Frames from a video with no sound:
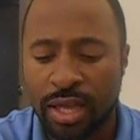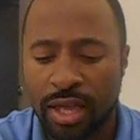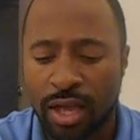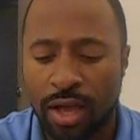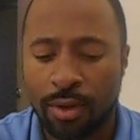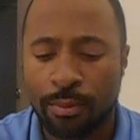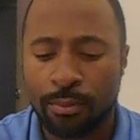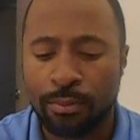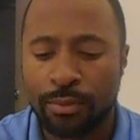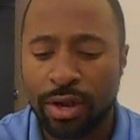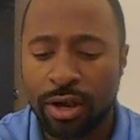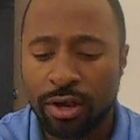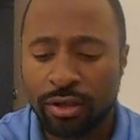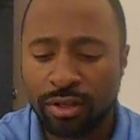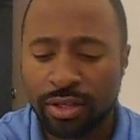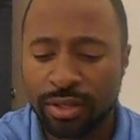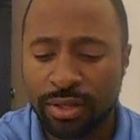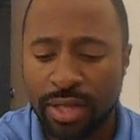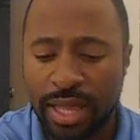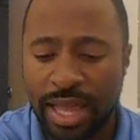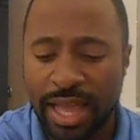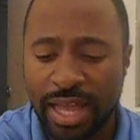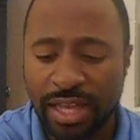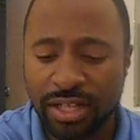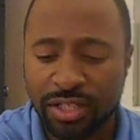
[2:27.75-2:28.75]

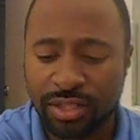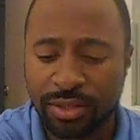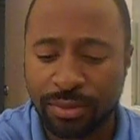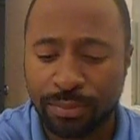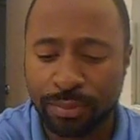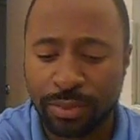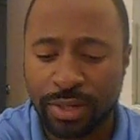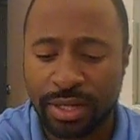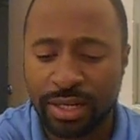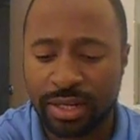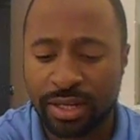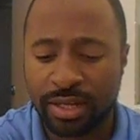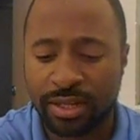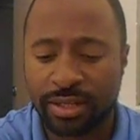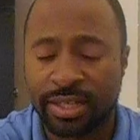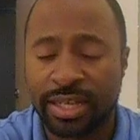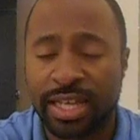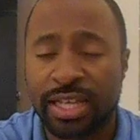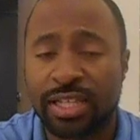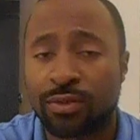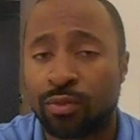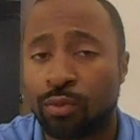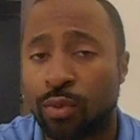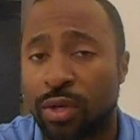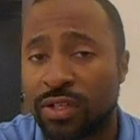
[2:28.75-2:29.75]
Maryland actually played
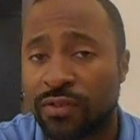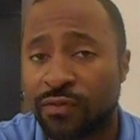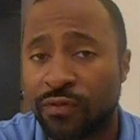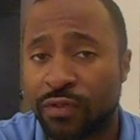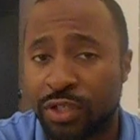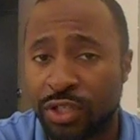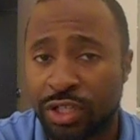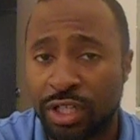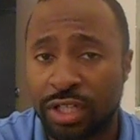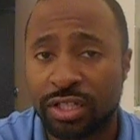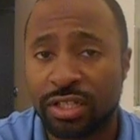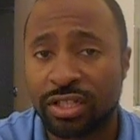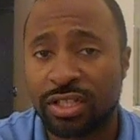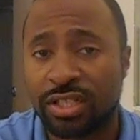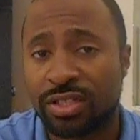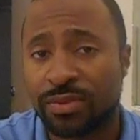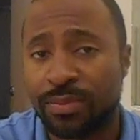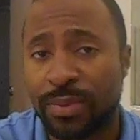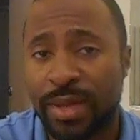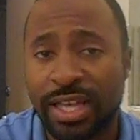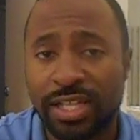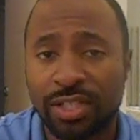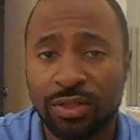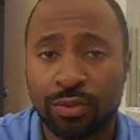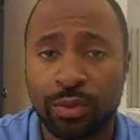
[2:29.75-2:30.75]
against West Virginia this
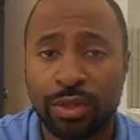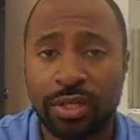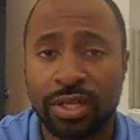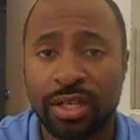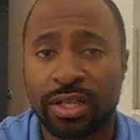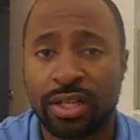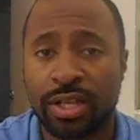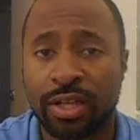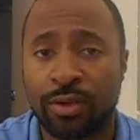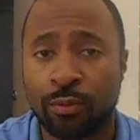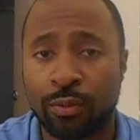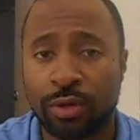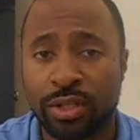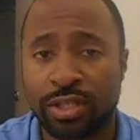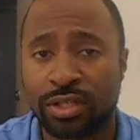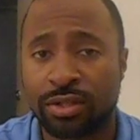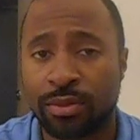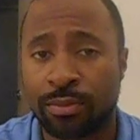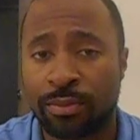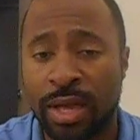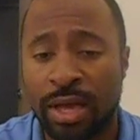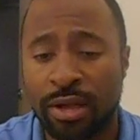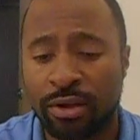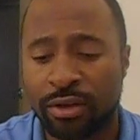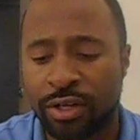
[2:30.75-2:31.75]
past weekend, in which the
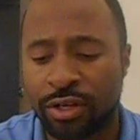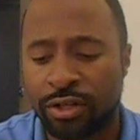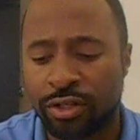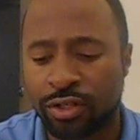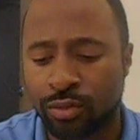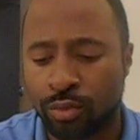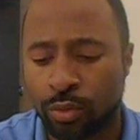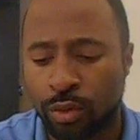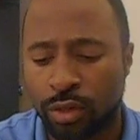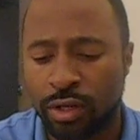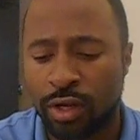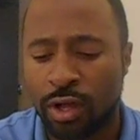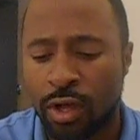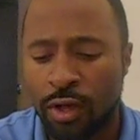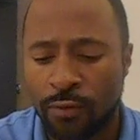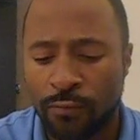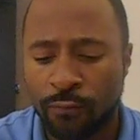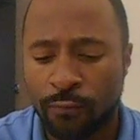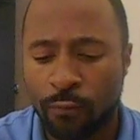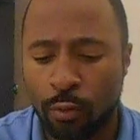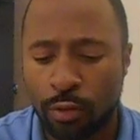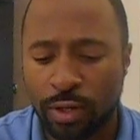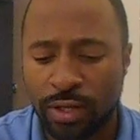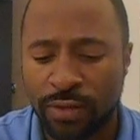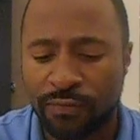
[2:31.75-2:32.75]
Mountaineers won
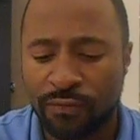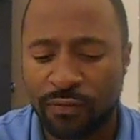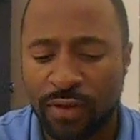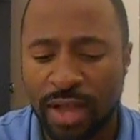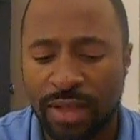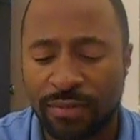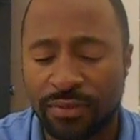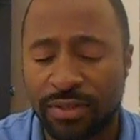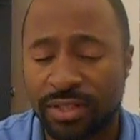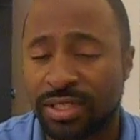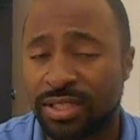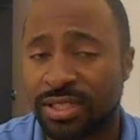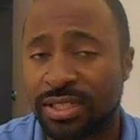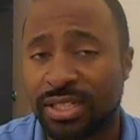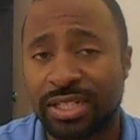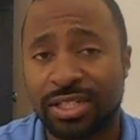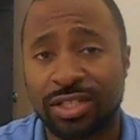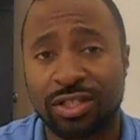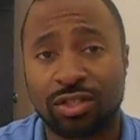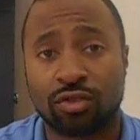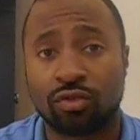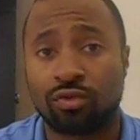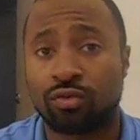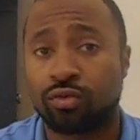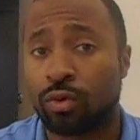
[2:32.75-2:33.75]

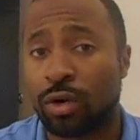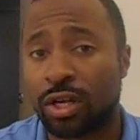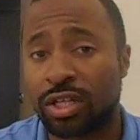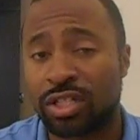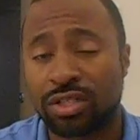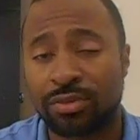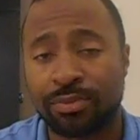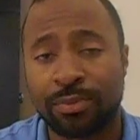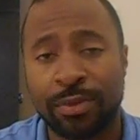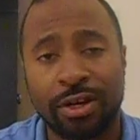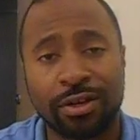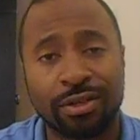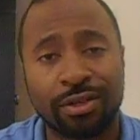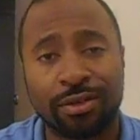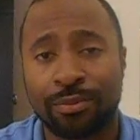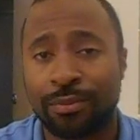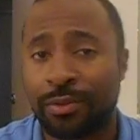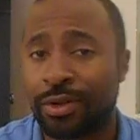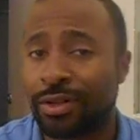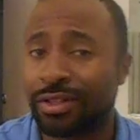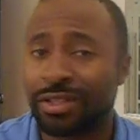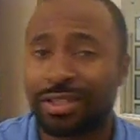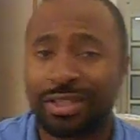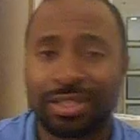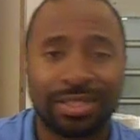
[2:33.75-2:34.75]
45-6, crushed Maryland.
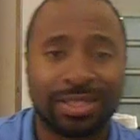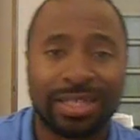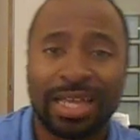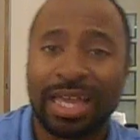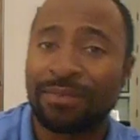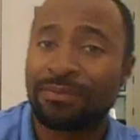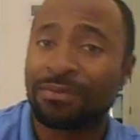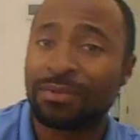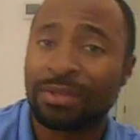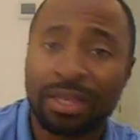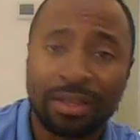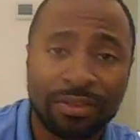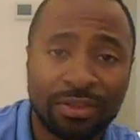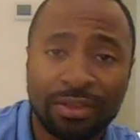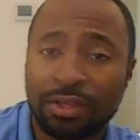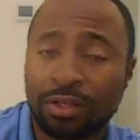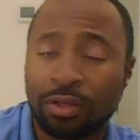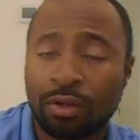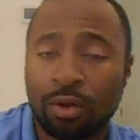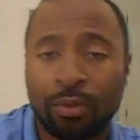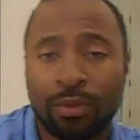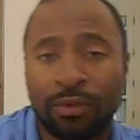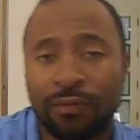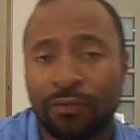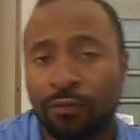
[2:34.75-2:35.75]
Maryland just had nothing
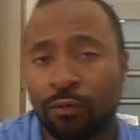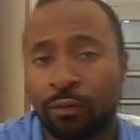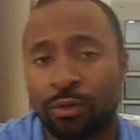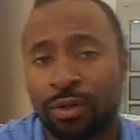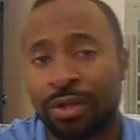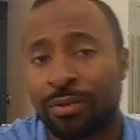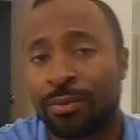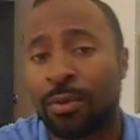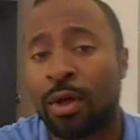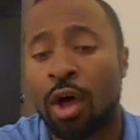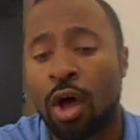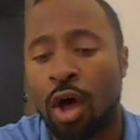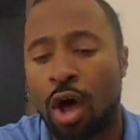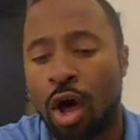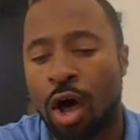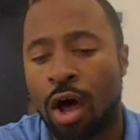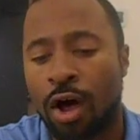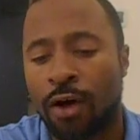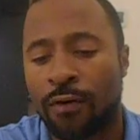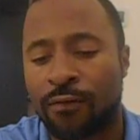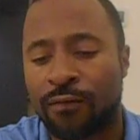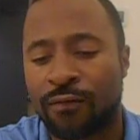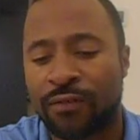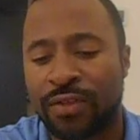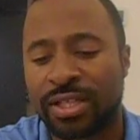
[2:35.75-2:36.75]
going for them
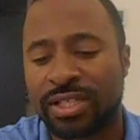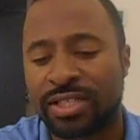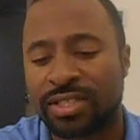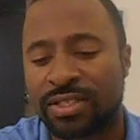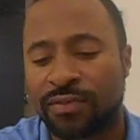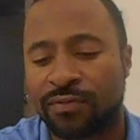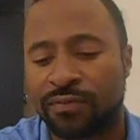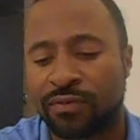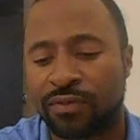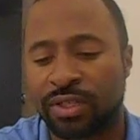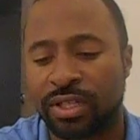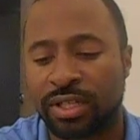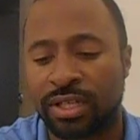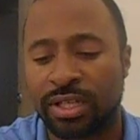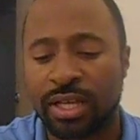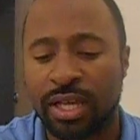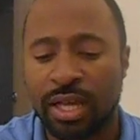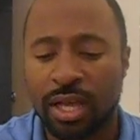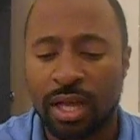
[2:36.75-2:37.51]
offensively.